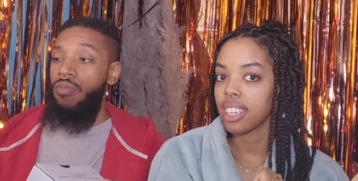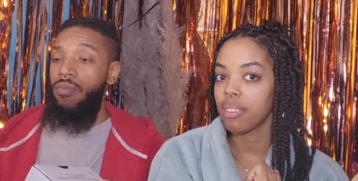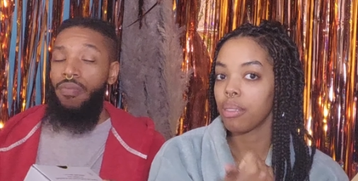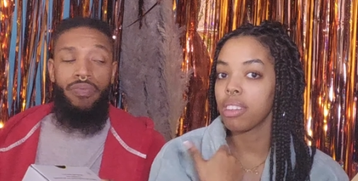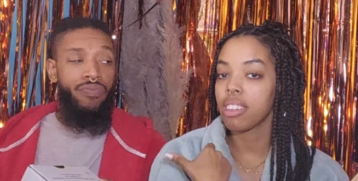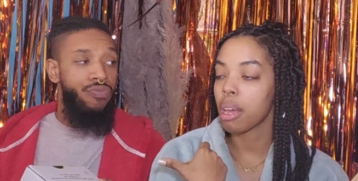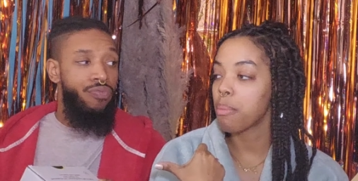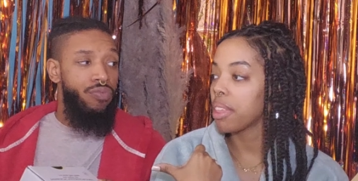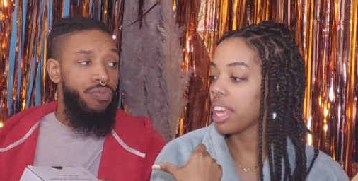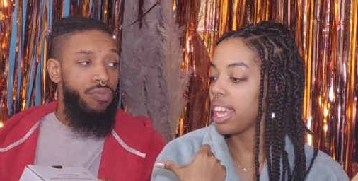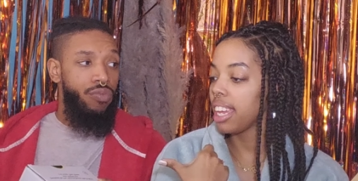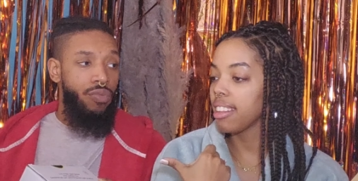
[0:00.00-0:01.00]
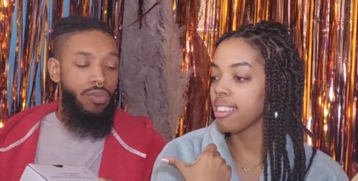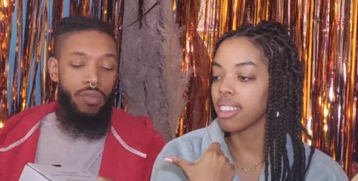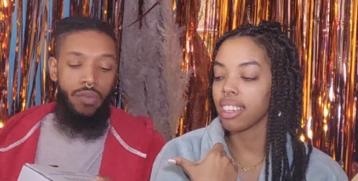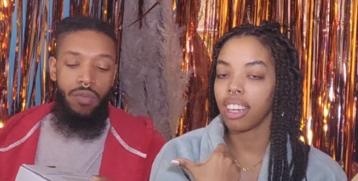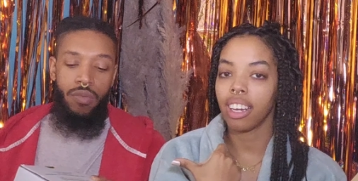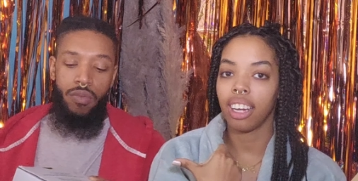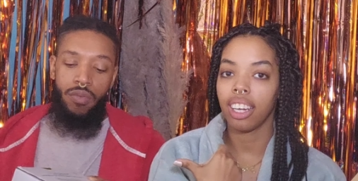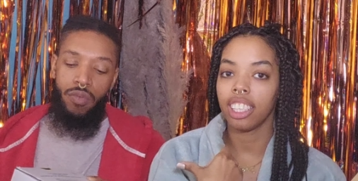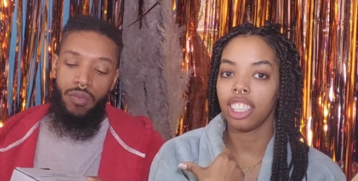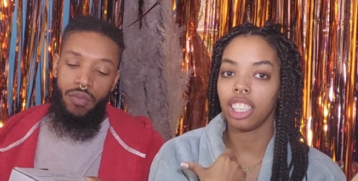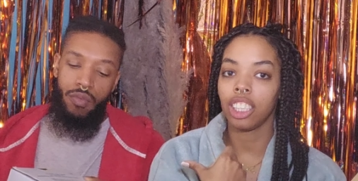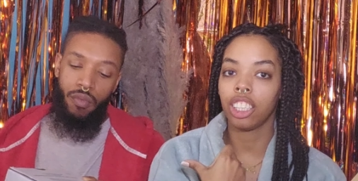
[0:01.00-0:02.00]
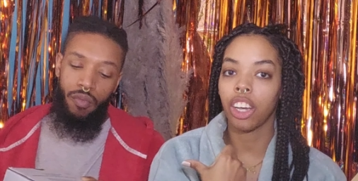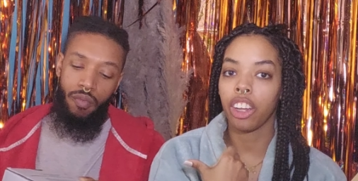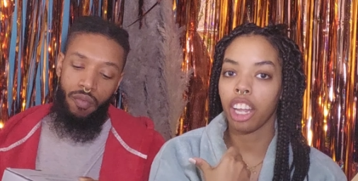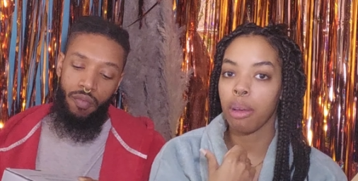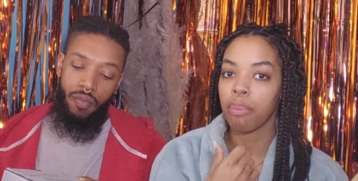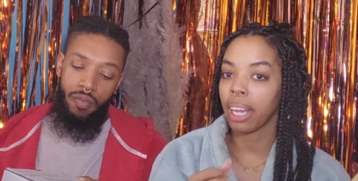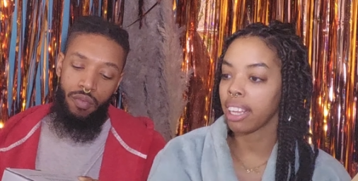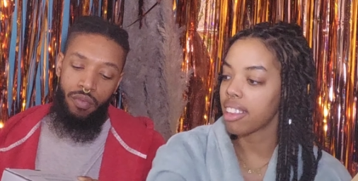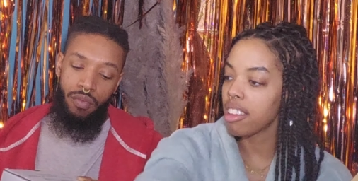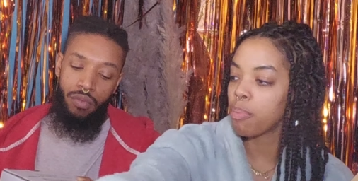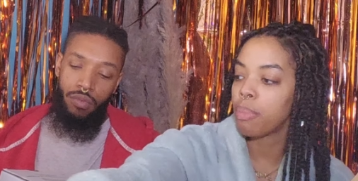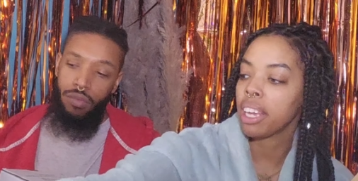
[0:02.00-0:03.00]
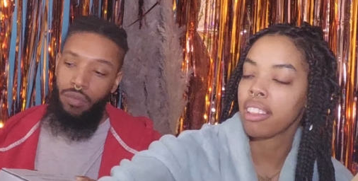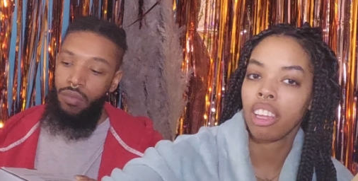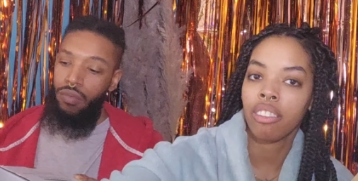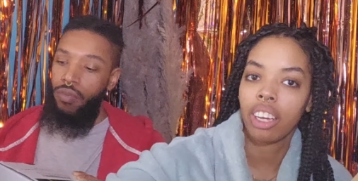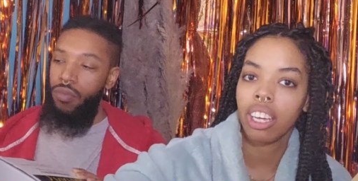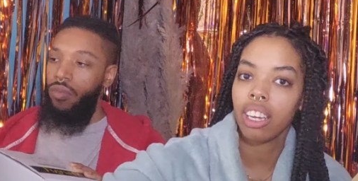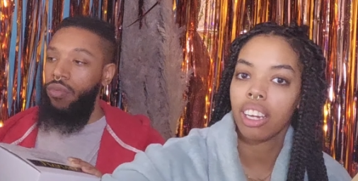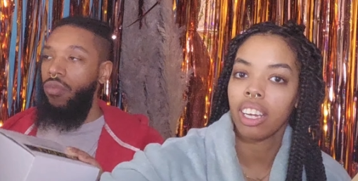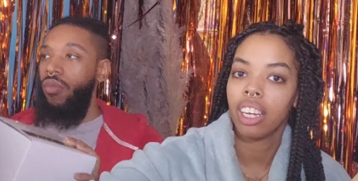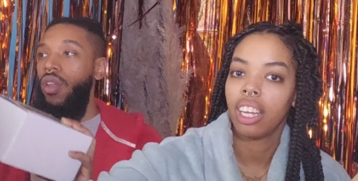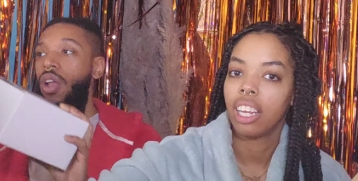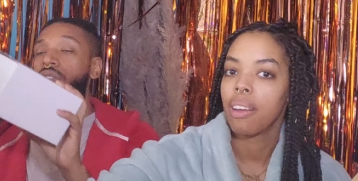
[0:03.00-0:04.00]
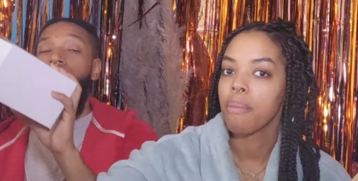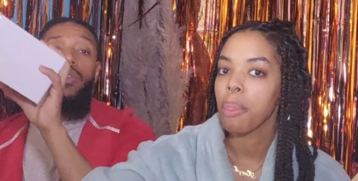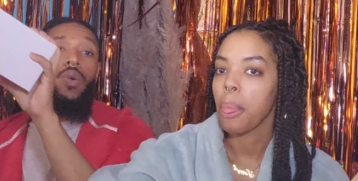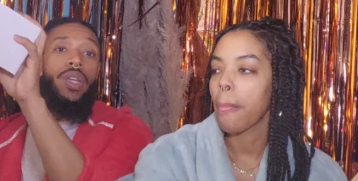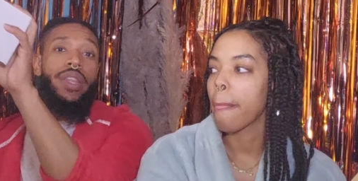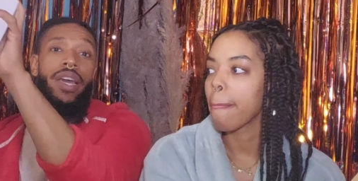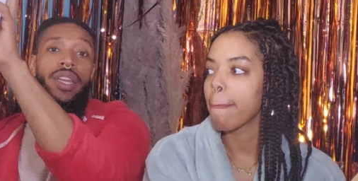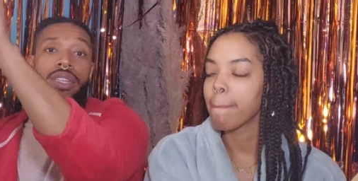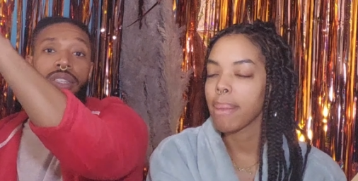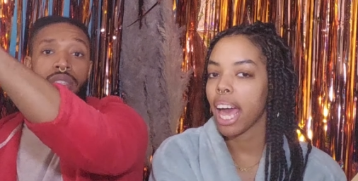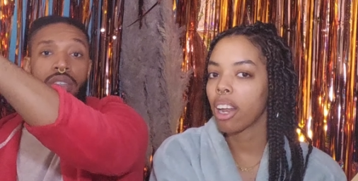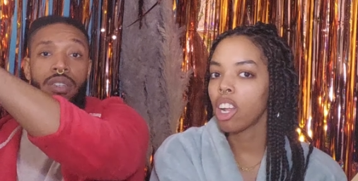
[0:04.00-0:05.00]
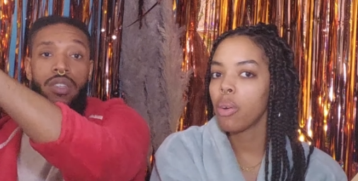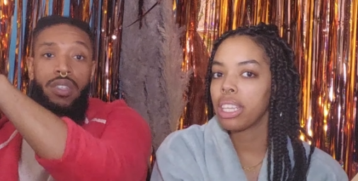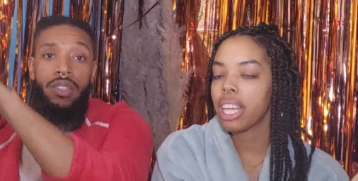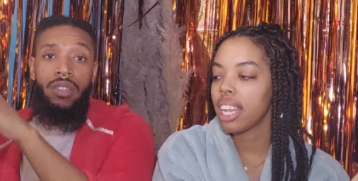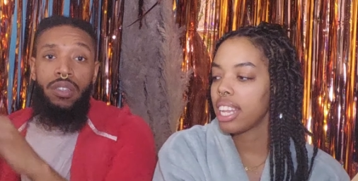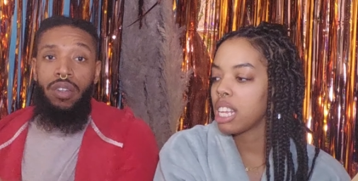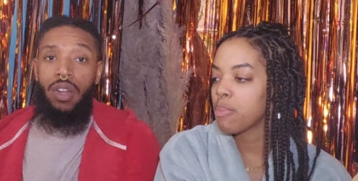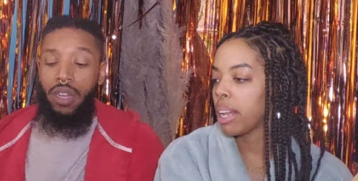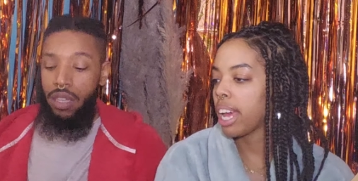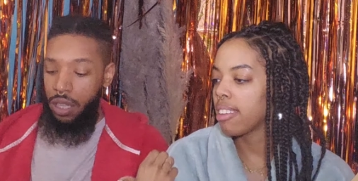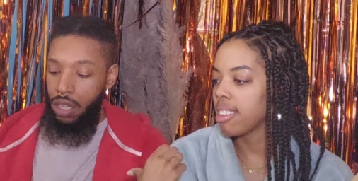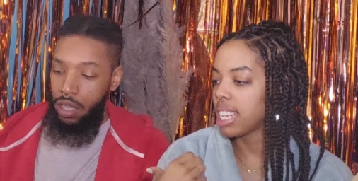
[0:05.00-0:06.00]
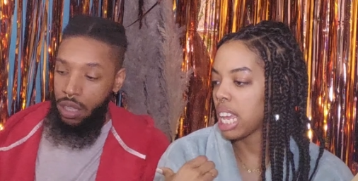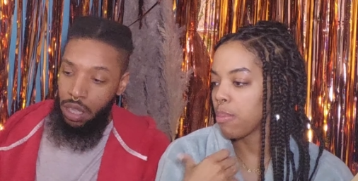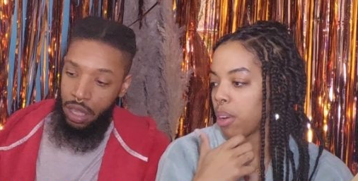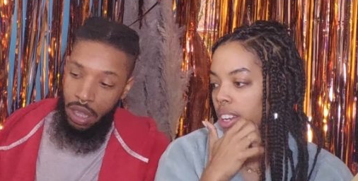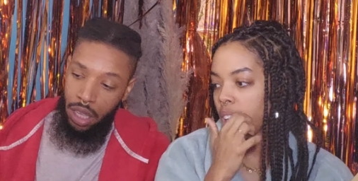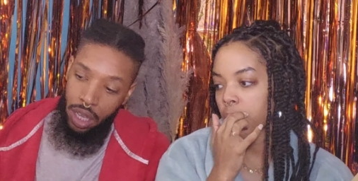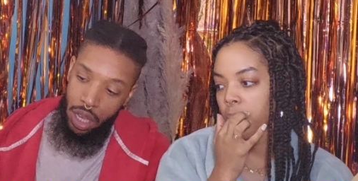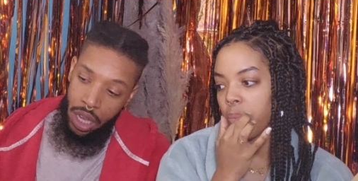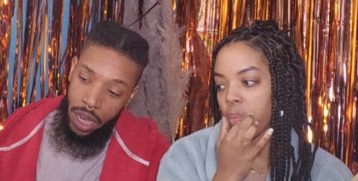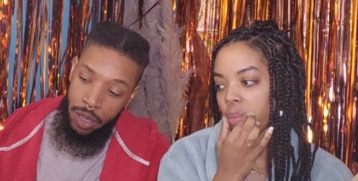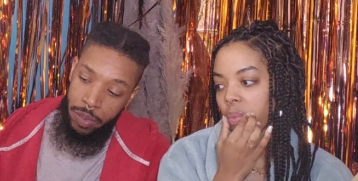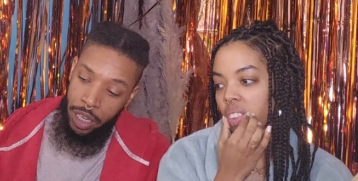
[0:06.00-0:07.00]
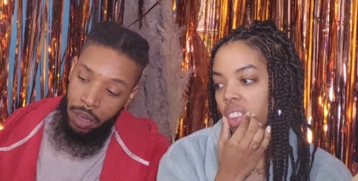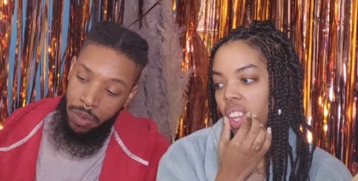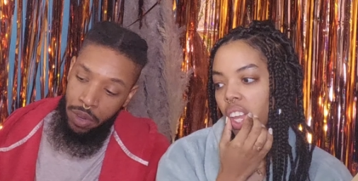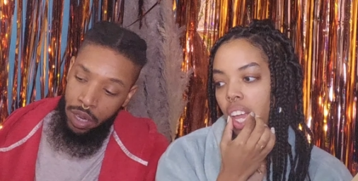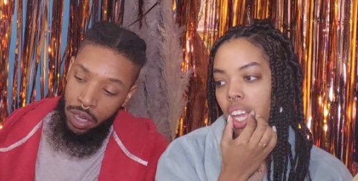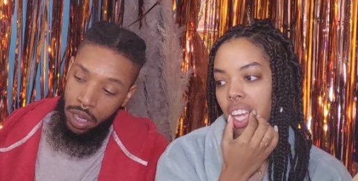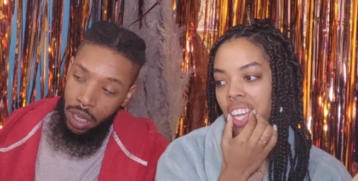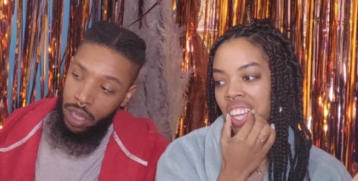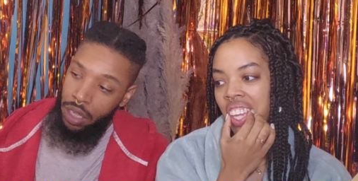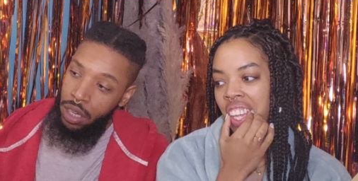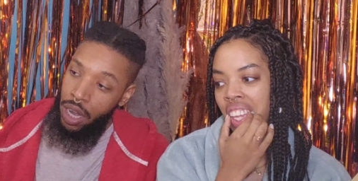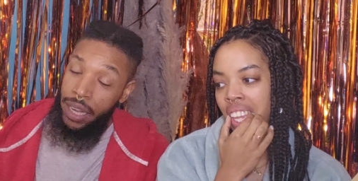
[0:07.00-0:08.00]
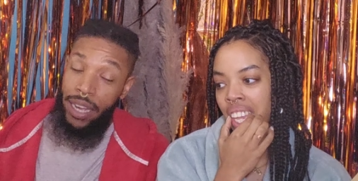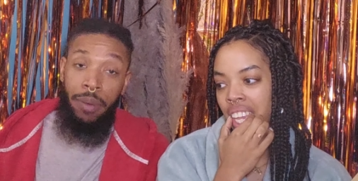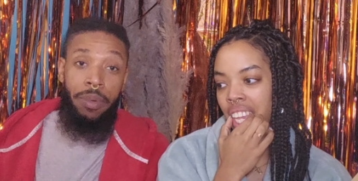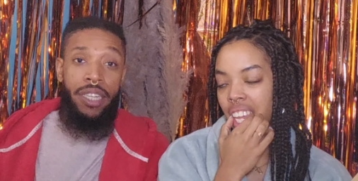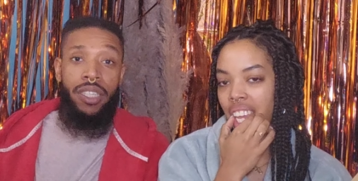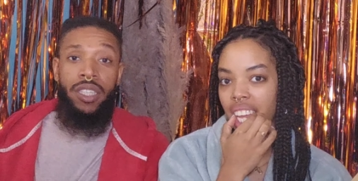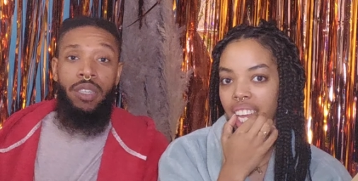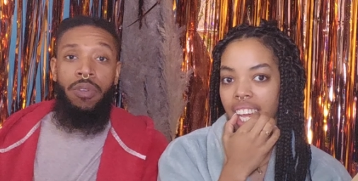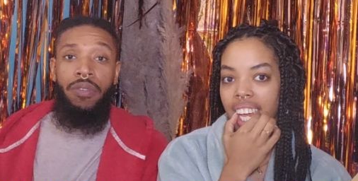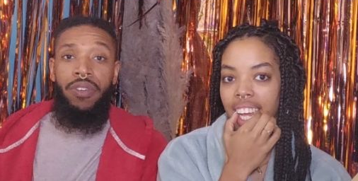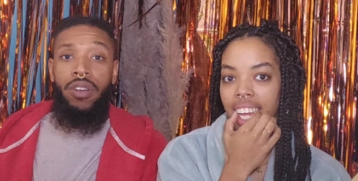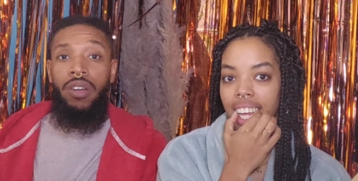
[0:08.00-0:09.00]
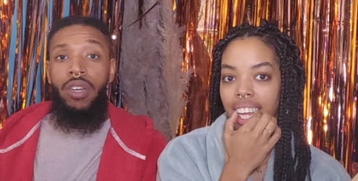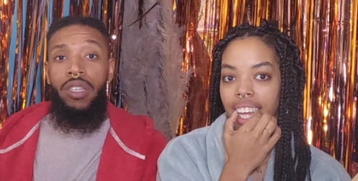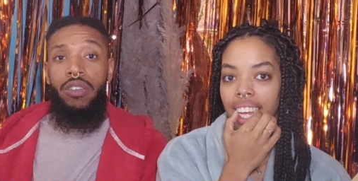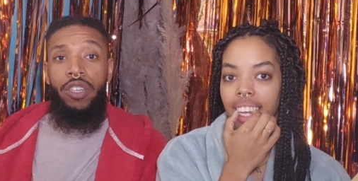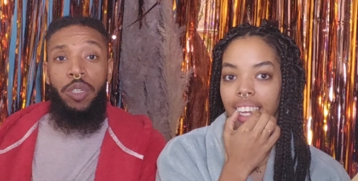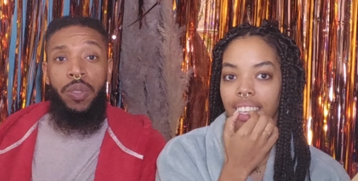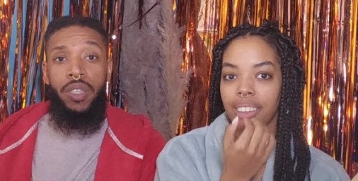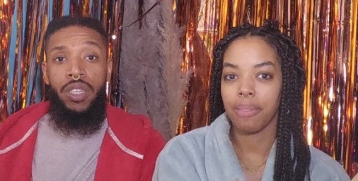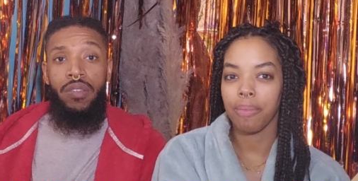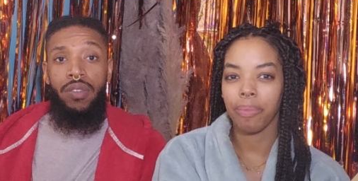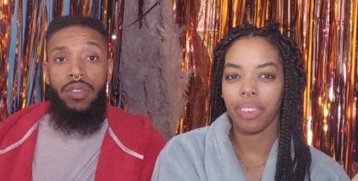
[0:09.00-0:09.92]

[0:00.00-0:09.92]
Speaker 1: well, some things just showed up. Like this big thing right here. I
Speaker 2: don't even know what that is. I
Speaker 1: don't know what that is, but it has his name on it.
Speaker 2: Yeah, it has my name on it, and you know, I, am guessing some of it are, is Christmas gifts.